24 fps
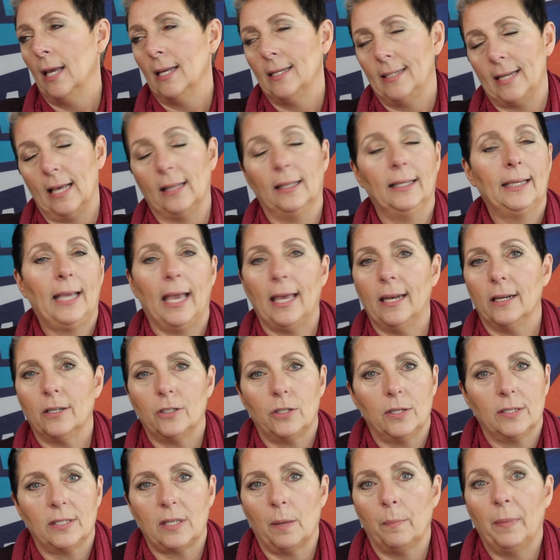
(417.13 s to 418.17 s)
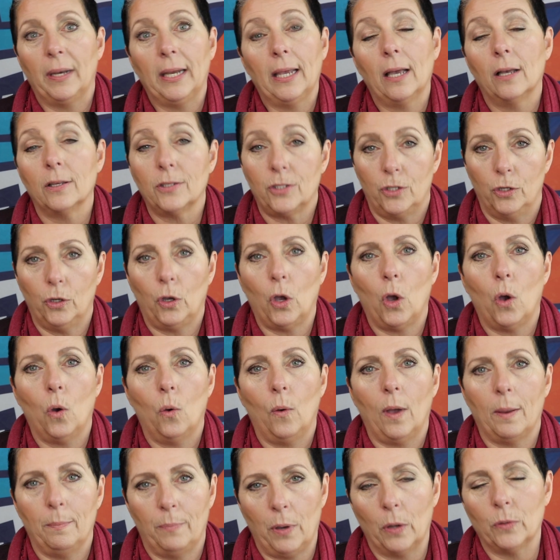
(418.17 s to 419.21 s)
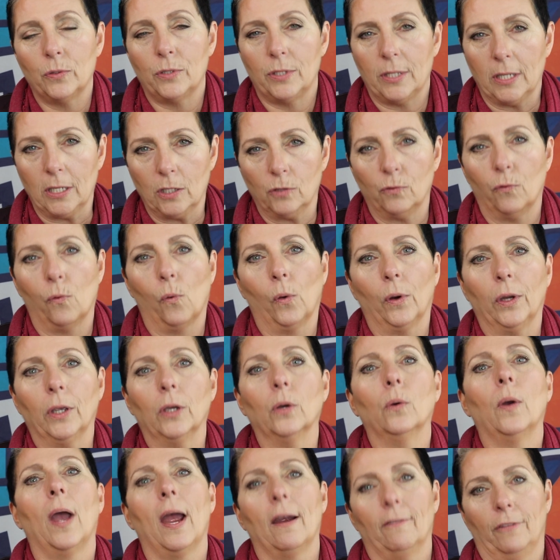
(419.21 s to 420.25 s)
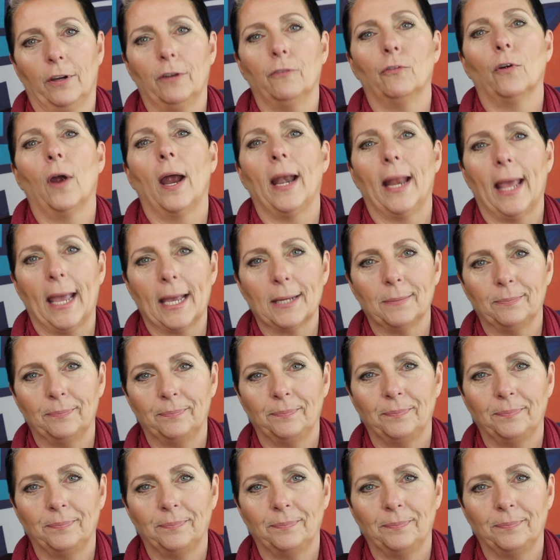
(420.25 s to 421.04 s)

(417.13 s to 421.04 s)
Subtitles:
delegate it to somebody else to go and post these for you every Friday.